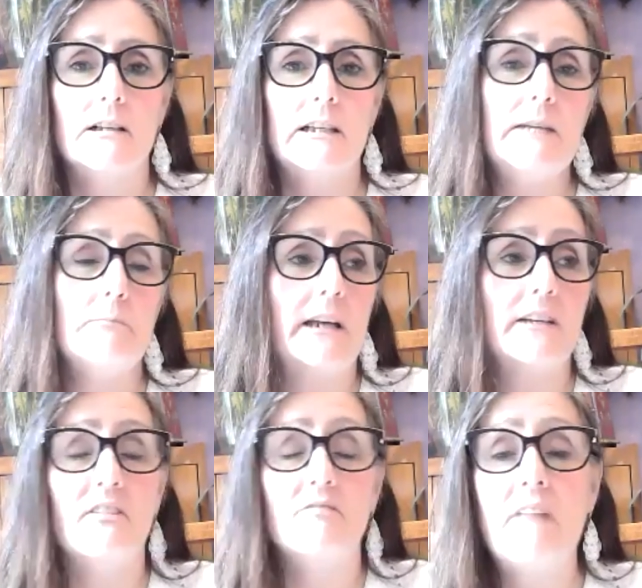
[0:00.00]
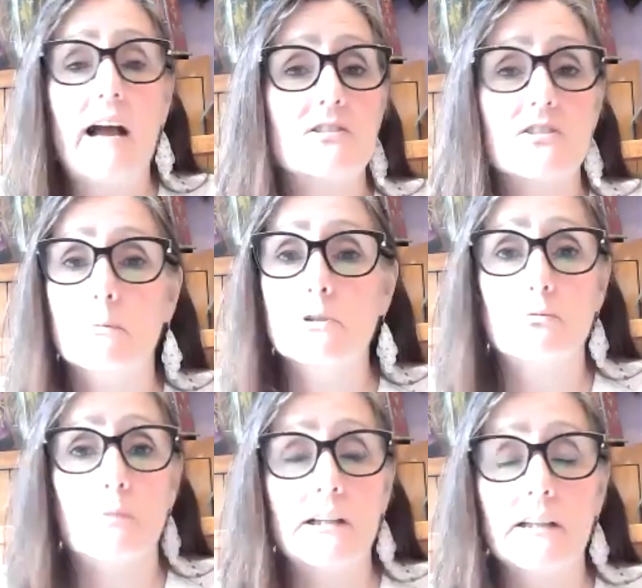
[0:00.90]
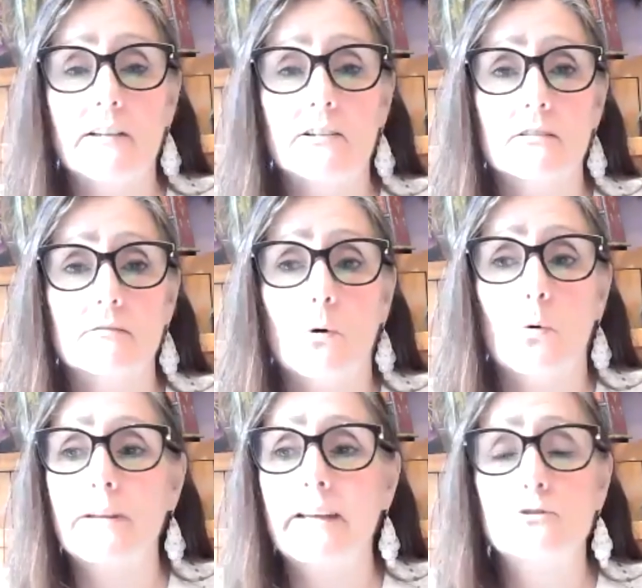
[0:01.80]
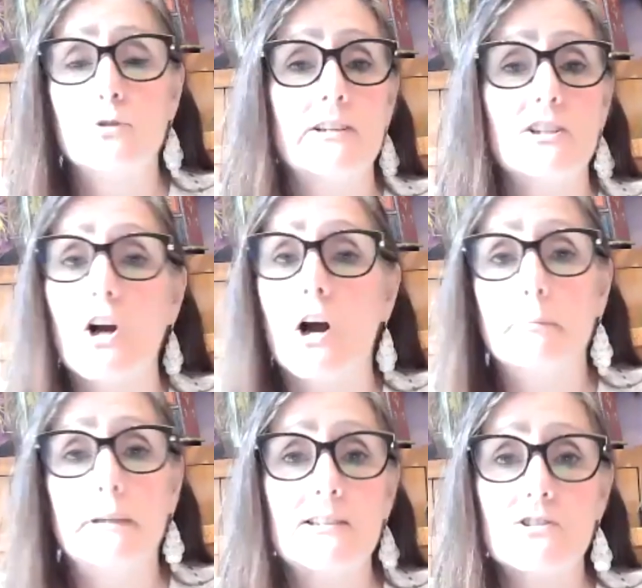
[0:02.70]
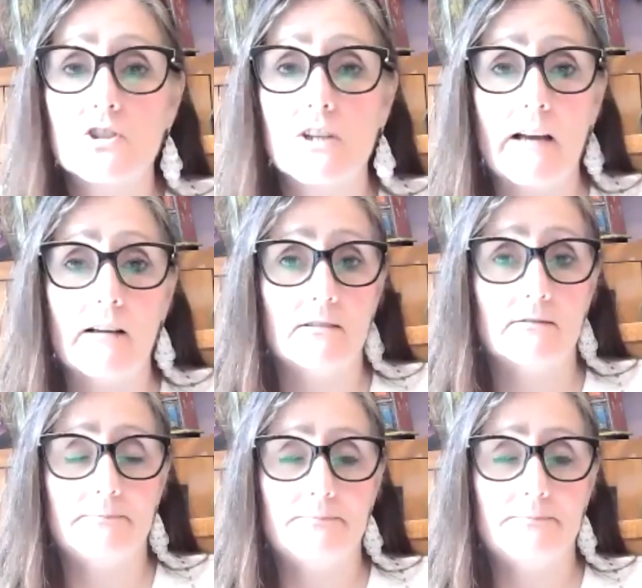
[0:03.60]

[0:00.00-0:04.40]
He might have asked someone to write a letter, or they've tried to copy his style.